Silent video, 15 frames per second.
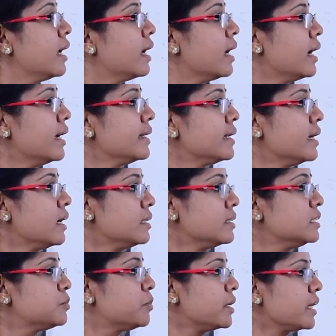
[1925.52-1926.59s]
and
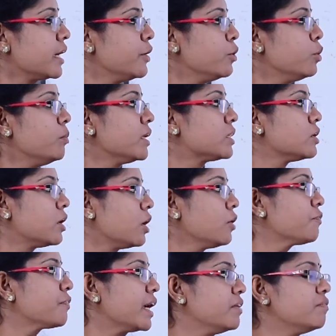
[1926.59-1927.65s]
this particular new method
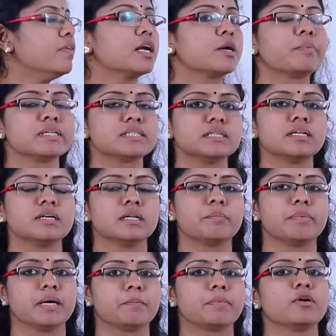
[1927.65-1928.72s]
or framework present in the
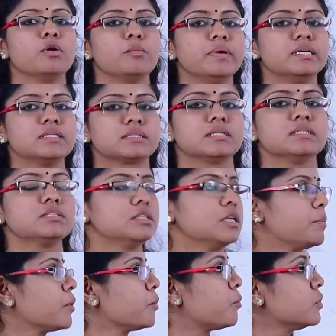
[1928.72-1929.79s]
paper will be discussed in
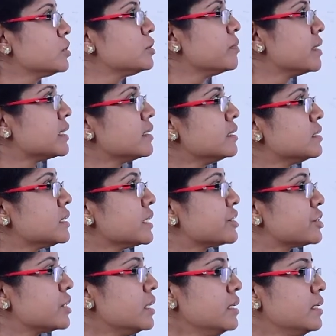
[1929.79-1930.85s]
the proposed method
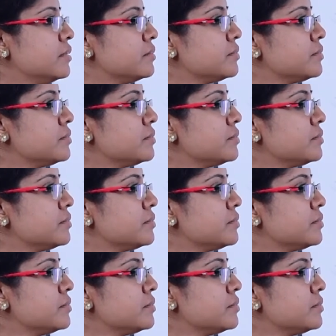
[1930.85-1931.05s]
section.